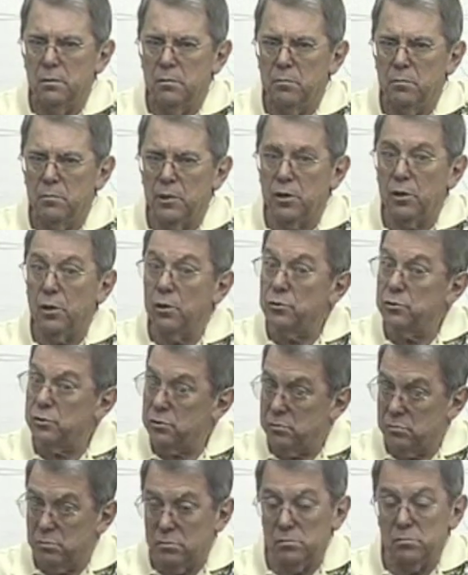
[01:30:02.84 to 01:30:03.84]

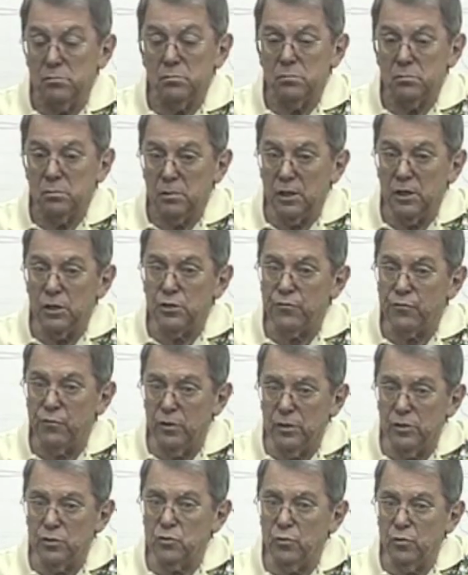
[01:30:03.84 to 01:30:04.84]
Because he's
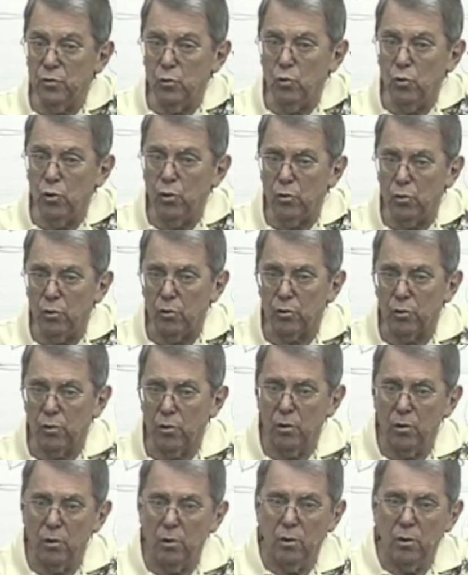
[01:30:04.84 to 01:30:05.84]
friends with the world.
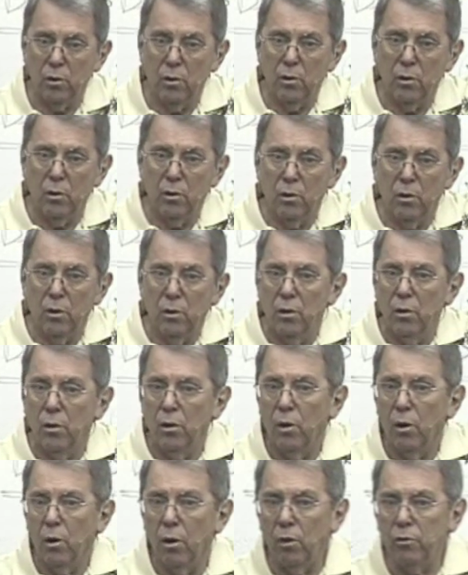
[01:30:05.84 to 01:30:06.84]

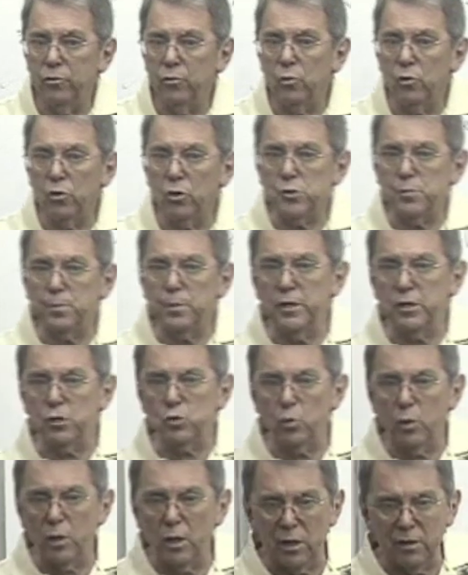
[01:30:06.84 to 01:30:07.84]
All the world
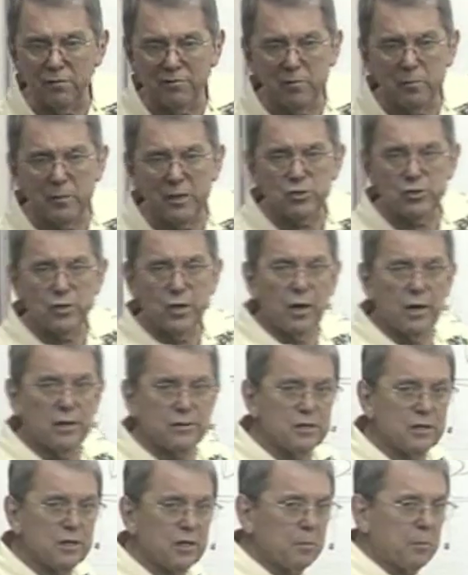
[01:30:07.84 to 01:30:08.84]
speaks well of him. He's
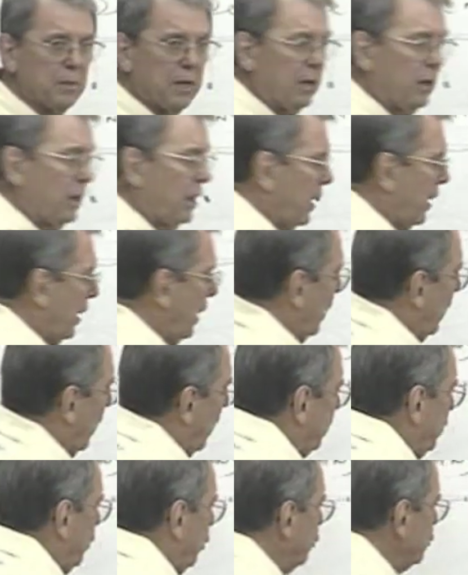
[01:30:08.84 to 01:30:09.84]
God's enemy.
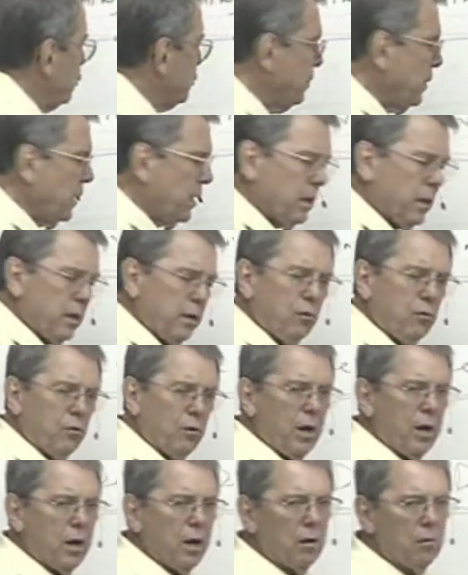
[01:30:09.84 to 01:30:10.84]
I use Billy
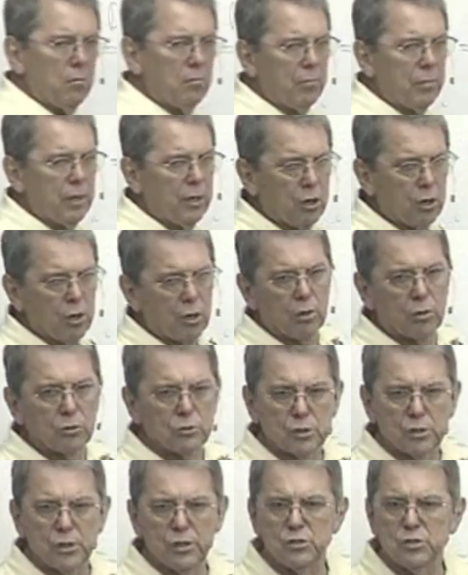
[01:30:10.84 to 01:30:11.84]
Graham
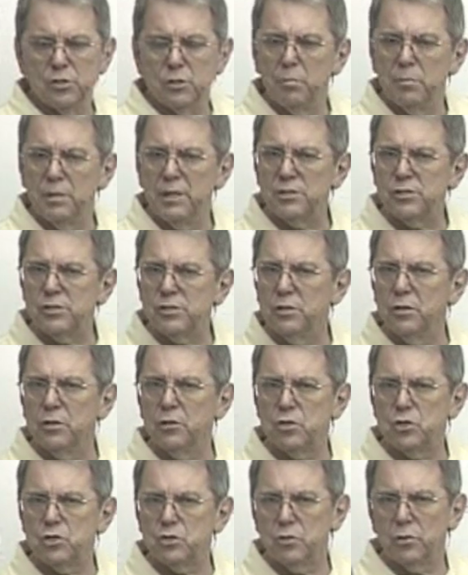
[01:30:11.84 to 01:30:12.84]
because he's the best
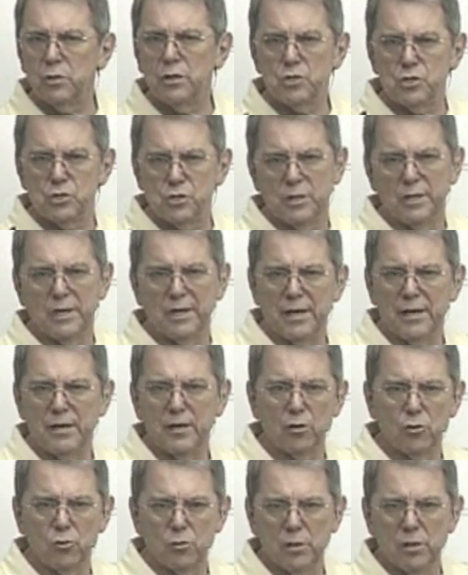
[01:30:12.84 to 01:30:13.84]
illustration that I
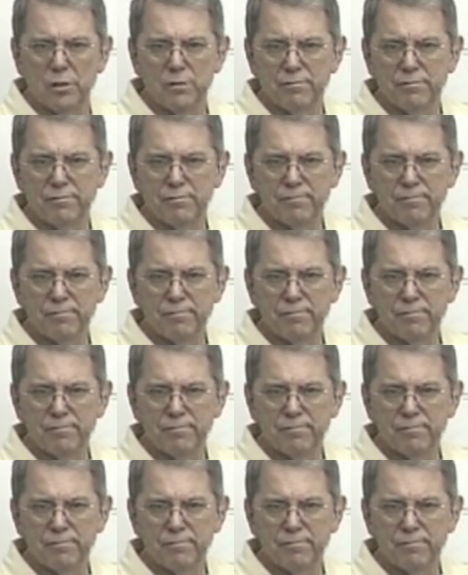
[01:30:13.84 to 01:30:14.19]
know of.